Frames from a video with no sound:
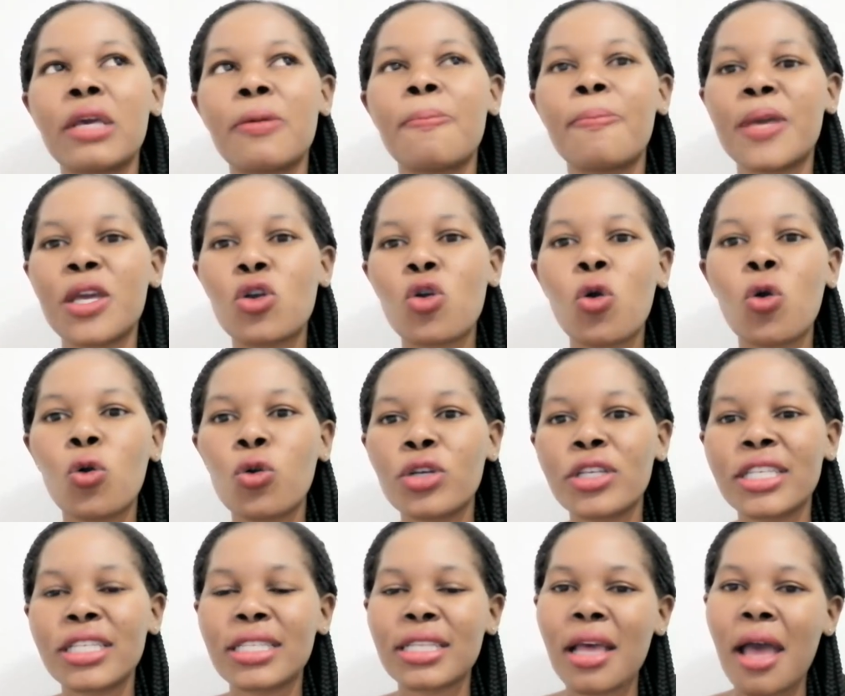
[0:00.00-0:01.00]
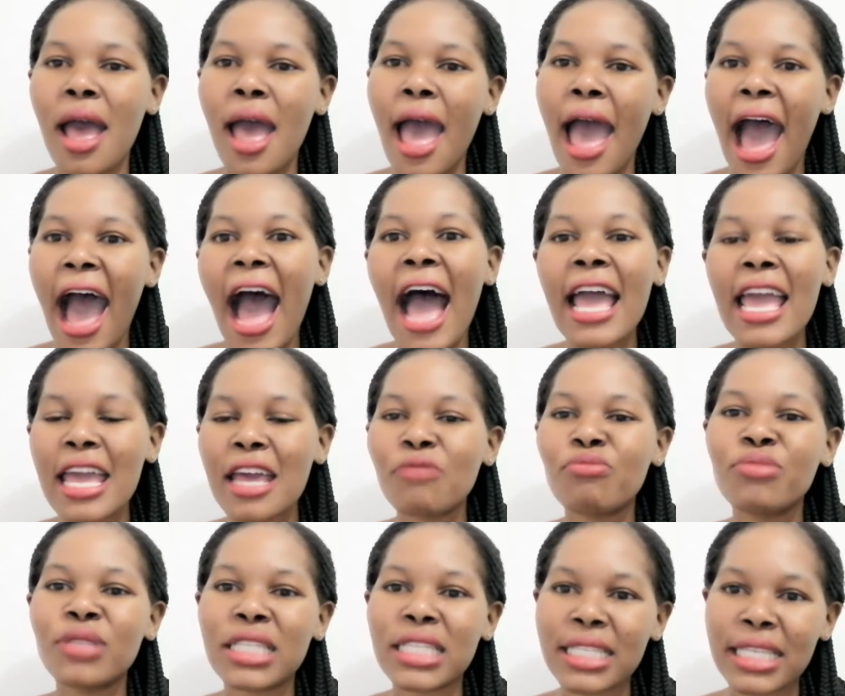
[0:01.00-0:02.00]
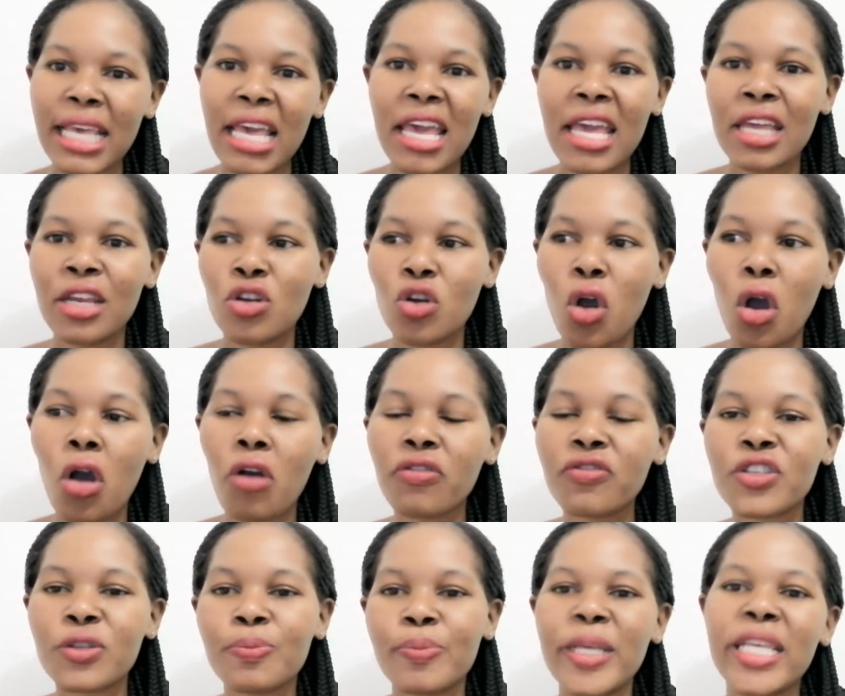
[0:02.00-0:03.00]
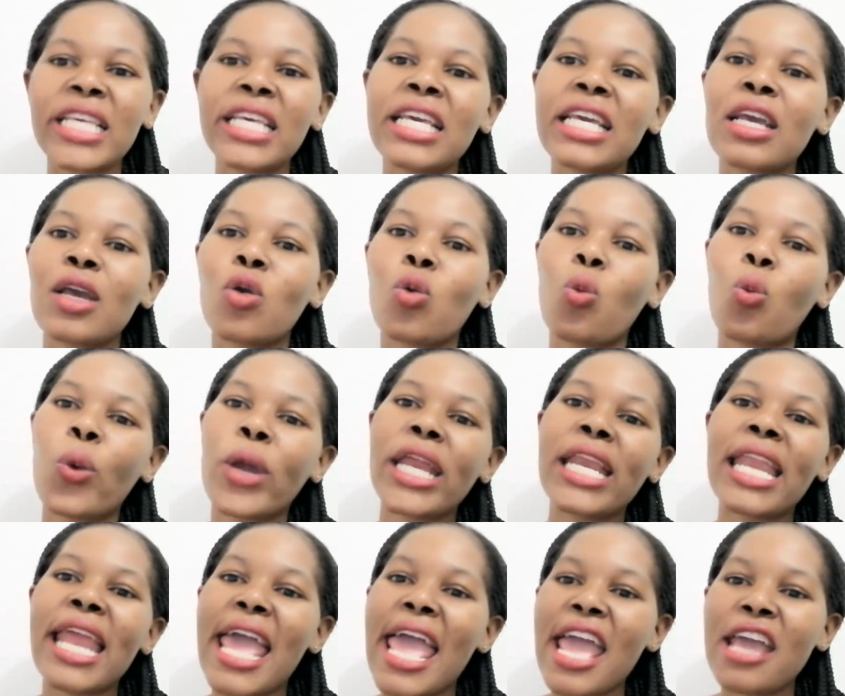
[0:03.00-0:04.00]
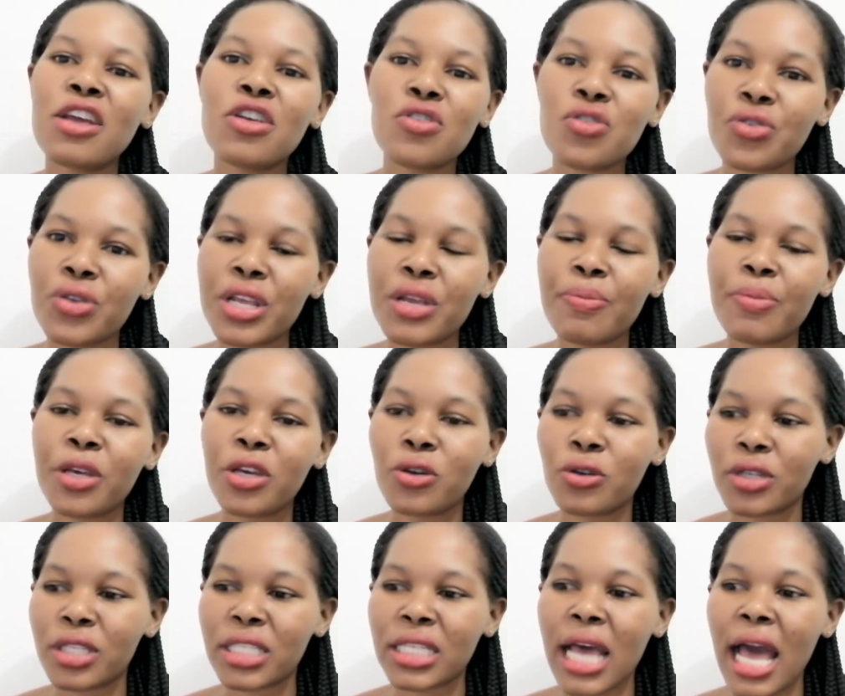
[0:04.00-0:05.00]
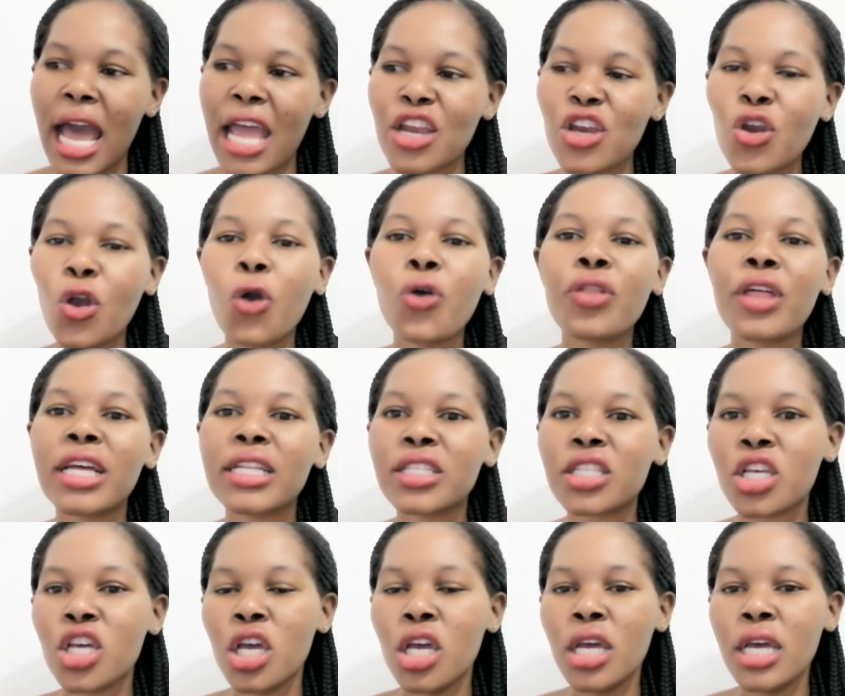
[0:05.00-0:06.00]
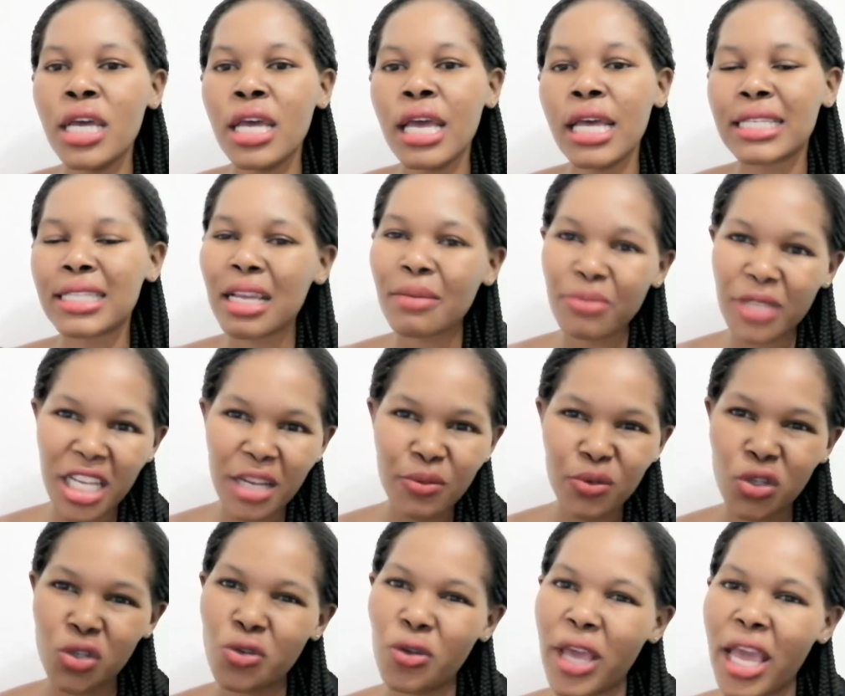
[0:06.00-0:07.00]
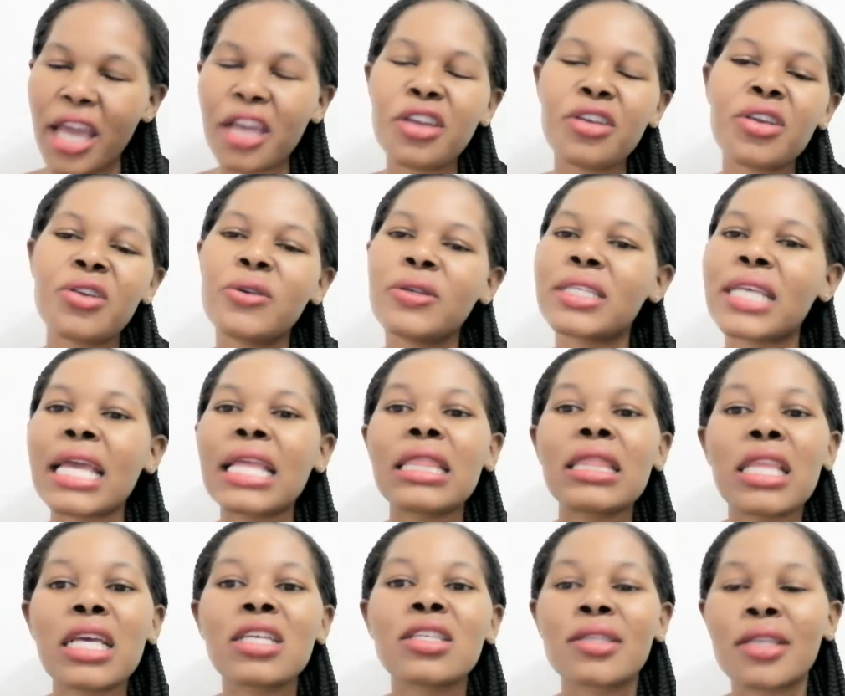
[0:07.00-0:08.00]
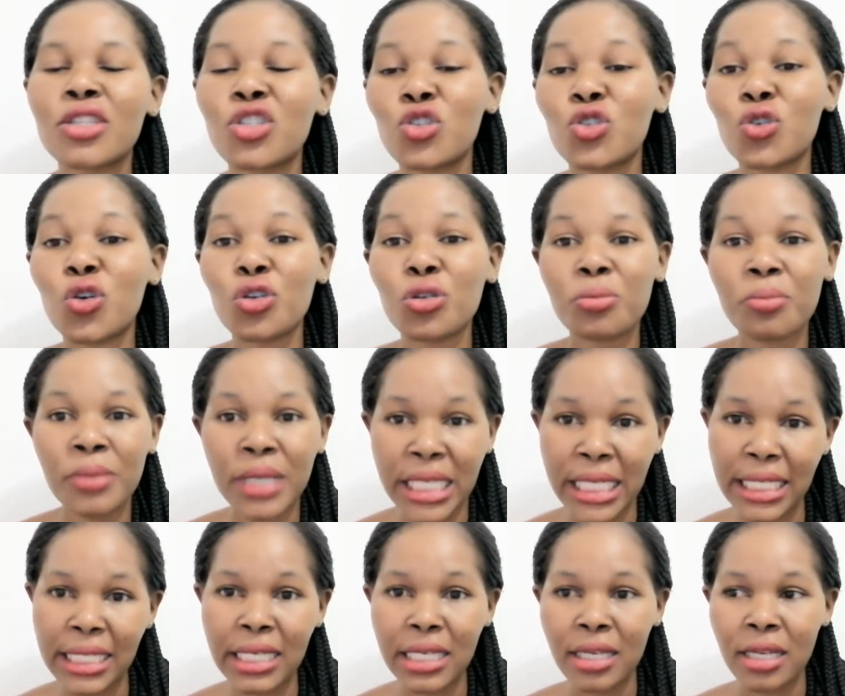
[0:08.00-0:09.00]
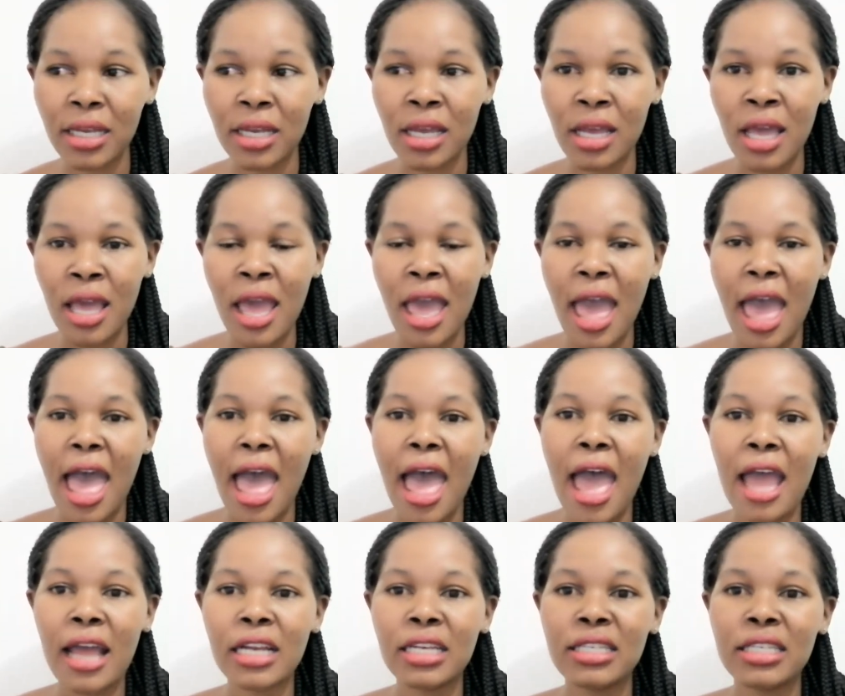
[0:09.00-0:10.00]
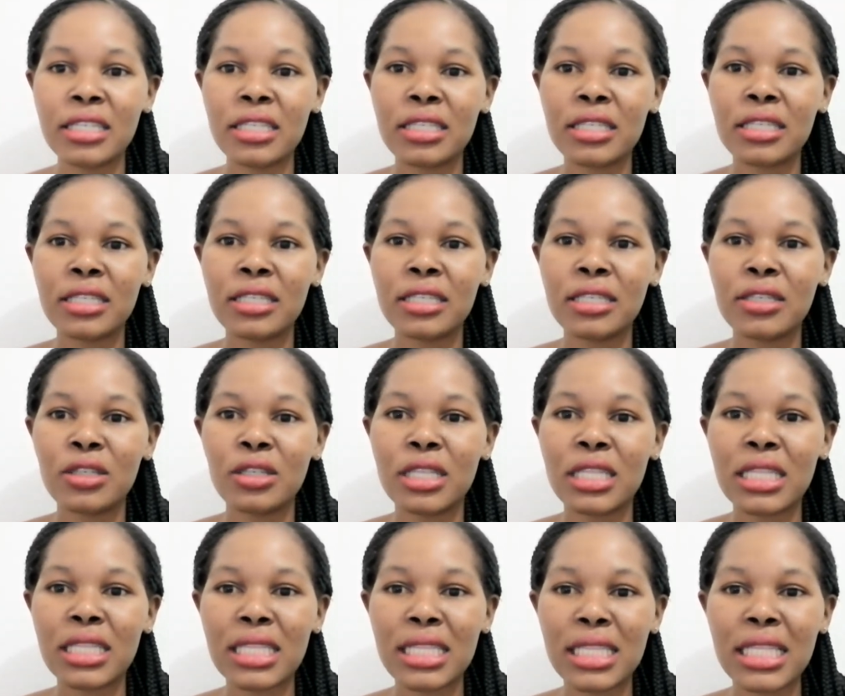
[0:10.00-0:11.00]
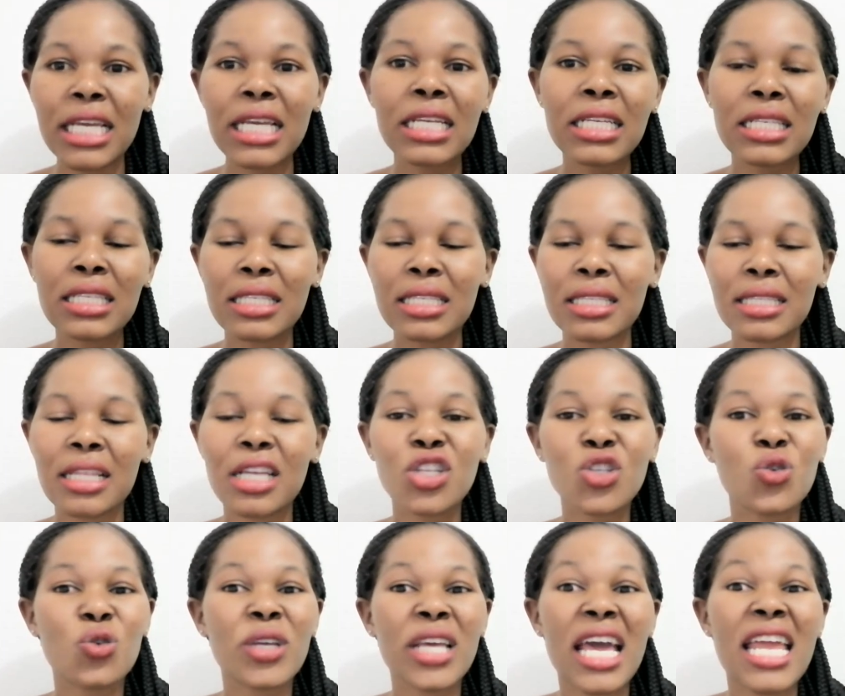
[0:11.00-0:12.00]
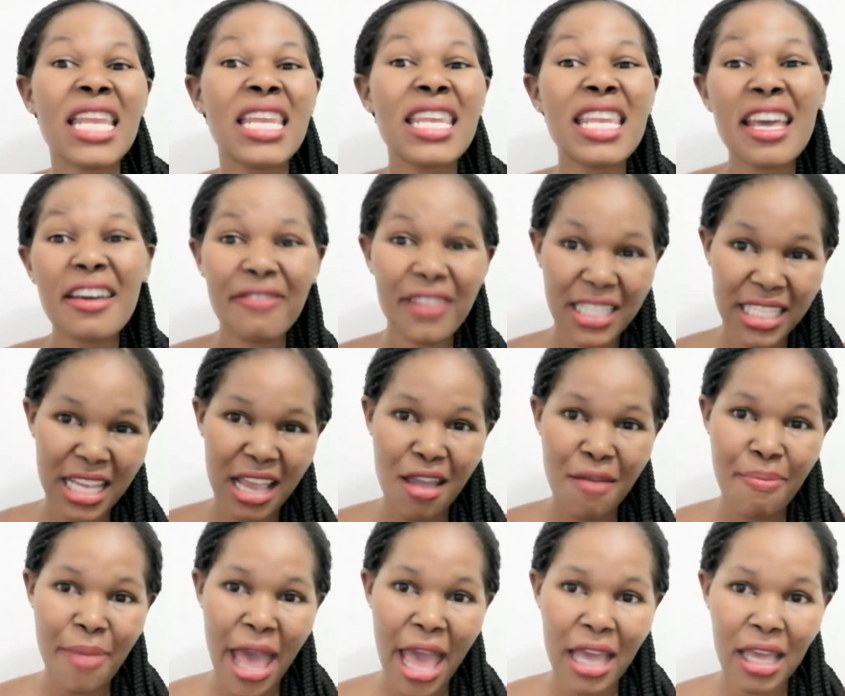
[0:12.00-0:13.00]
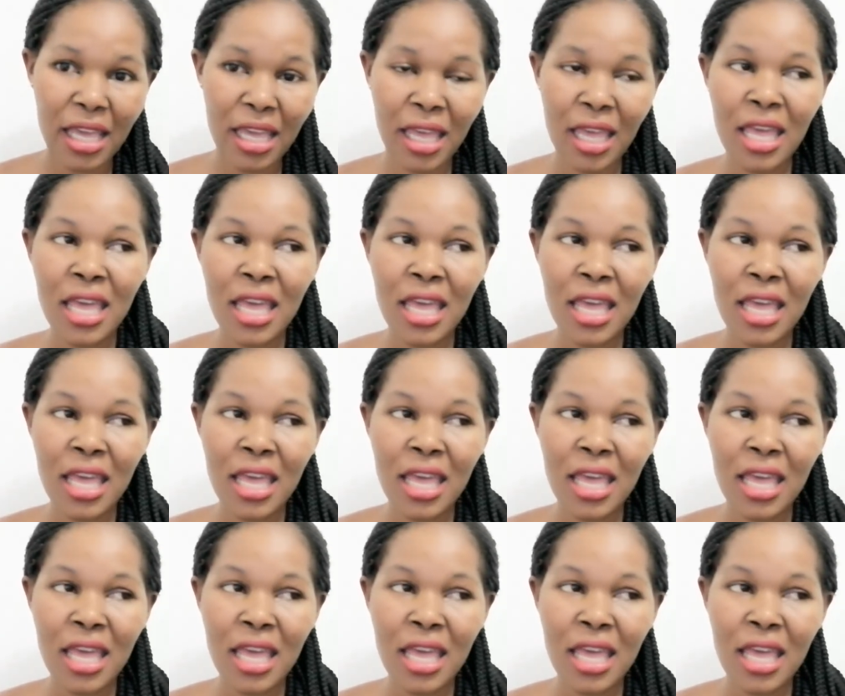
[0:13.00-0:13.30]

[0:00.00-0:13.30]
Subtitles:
Because I am scared of speaking when angry, because I know that sometimes when you're angry, you say things that you don't mean, and things that you can never take back.